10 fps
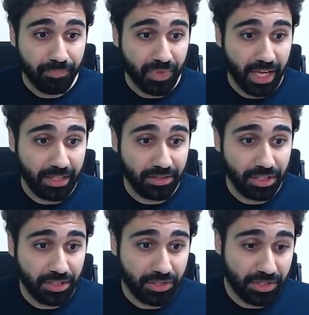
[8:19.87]
And
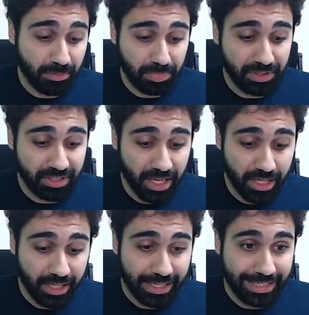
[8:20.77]
here simply
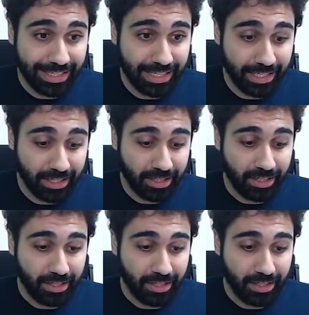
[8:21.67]
say click